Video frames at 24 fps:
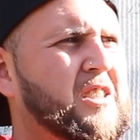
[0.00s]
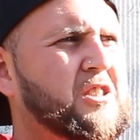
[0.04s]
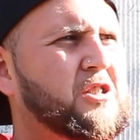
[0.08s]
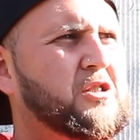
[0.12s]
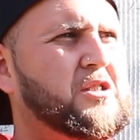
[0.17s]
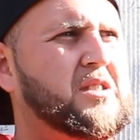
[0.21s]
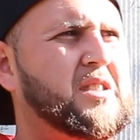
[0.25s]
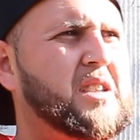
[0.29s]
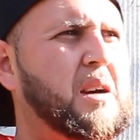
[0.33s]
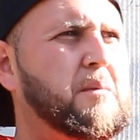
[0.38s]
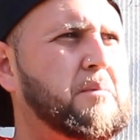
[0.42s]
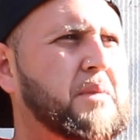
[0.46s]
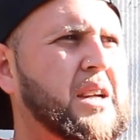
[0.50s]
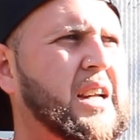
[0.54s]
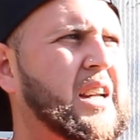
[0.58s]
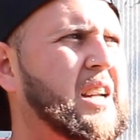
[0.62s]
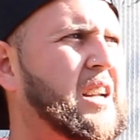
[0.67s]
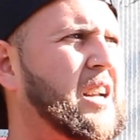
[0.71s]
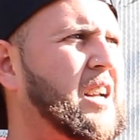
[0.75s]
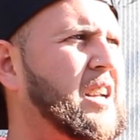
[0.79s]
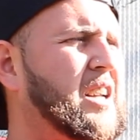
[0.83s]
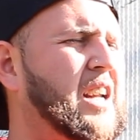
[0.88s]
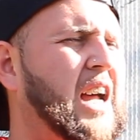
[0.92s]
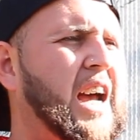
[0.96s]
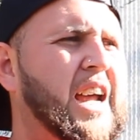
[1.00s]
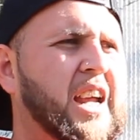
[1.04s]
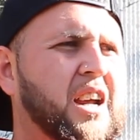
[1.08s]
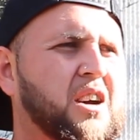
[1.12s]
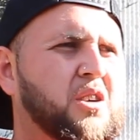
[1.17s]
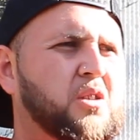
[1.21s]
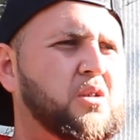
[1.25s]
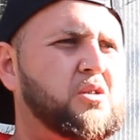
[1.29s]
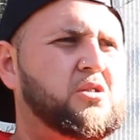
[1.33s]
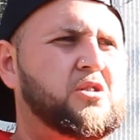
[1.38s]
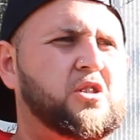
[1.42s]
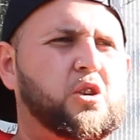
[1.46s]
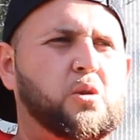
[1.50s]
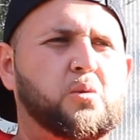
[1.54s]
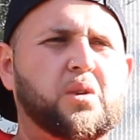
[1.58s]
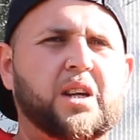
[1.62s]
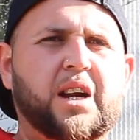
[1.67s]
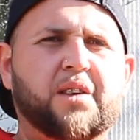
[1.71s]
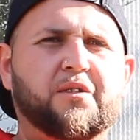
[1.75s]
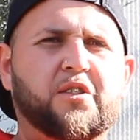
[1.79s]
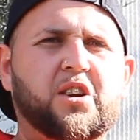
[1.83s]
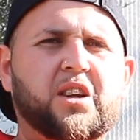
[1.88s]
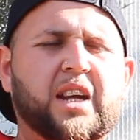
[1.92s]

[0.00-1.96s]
So something light. So whatever